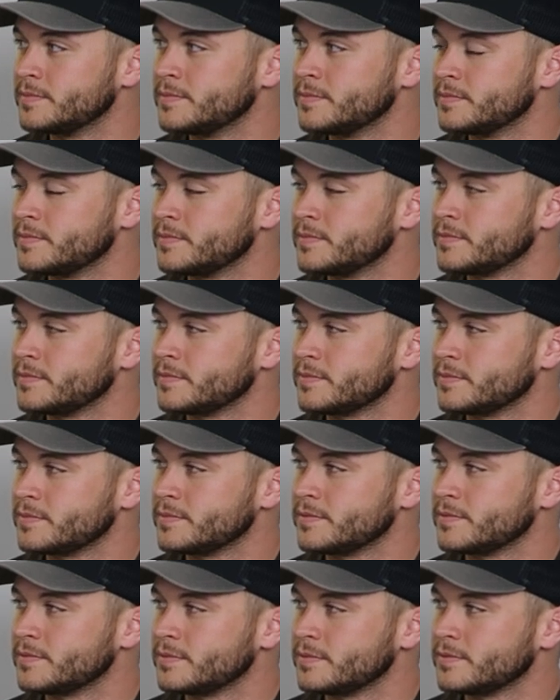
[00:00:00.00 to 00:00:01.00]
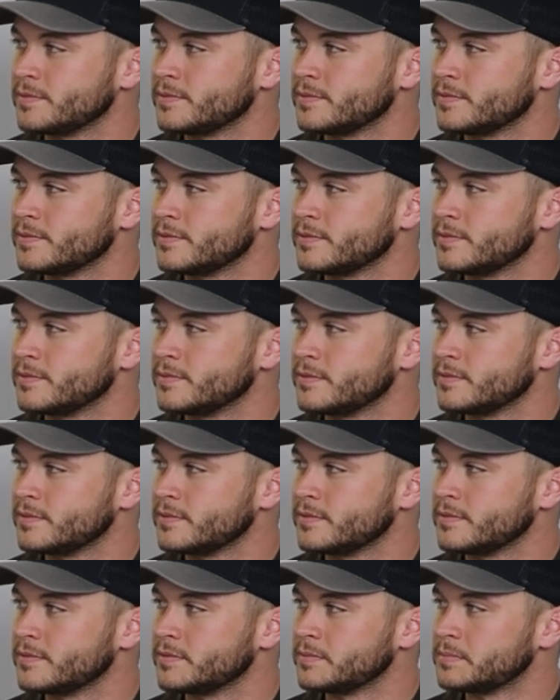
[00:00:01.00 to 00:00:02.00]

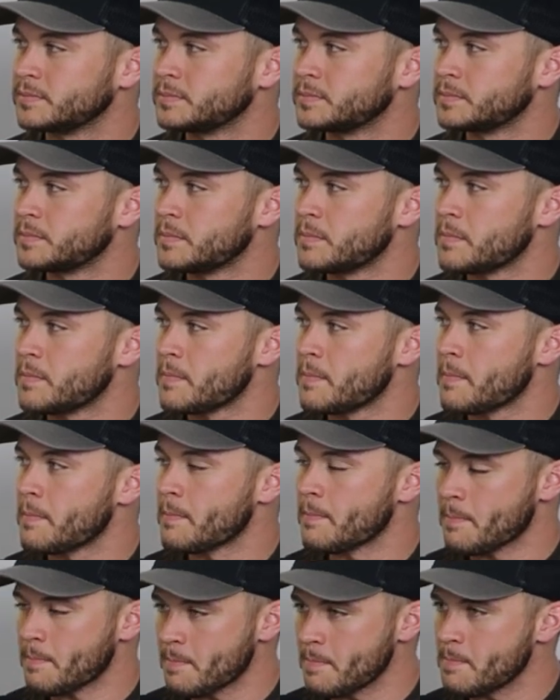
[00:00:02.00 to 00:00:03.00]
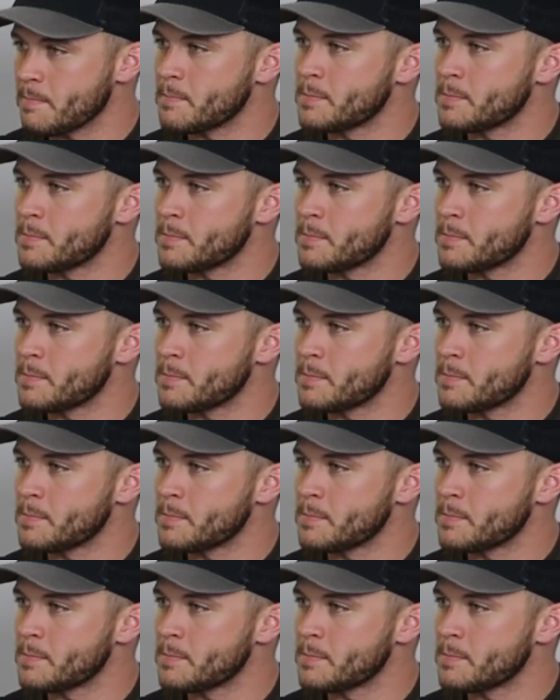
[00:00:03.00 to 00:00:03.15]
(silent)